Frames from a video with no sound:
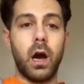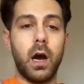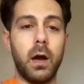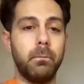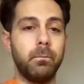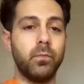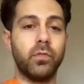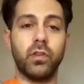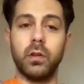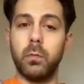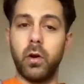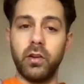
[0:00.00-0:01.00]

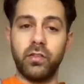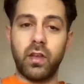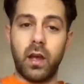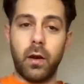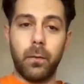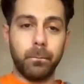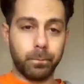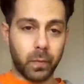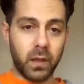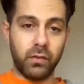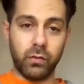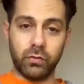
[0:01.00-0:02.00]
So the minor scale
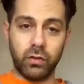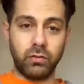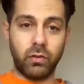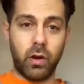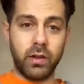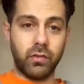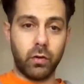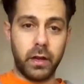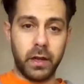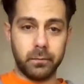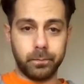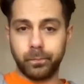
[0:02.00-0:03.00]
is also
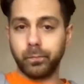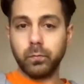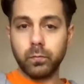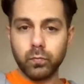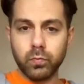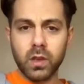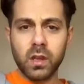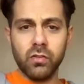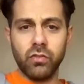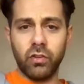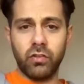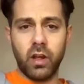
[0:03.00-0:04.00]
diatonic,
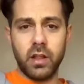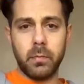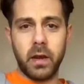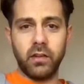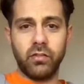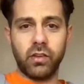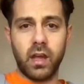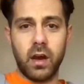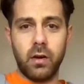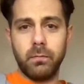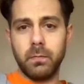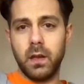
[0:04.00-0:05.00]
just like the major
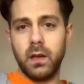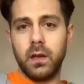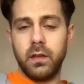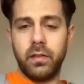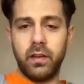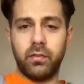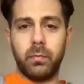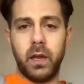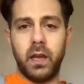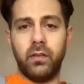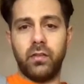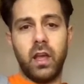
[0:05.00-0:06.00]
scale. This
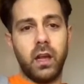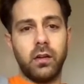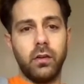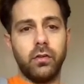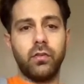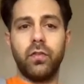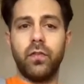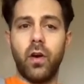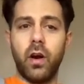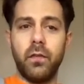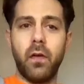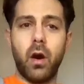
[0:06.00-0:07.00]
means it includes
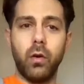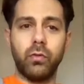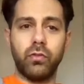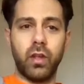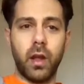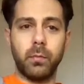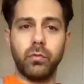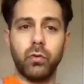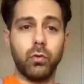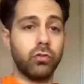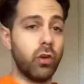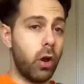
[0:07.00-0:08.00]
5 whole steps
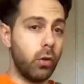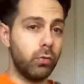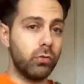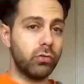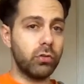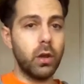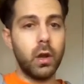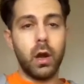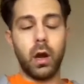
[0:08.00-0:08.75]
or tones,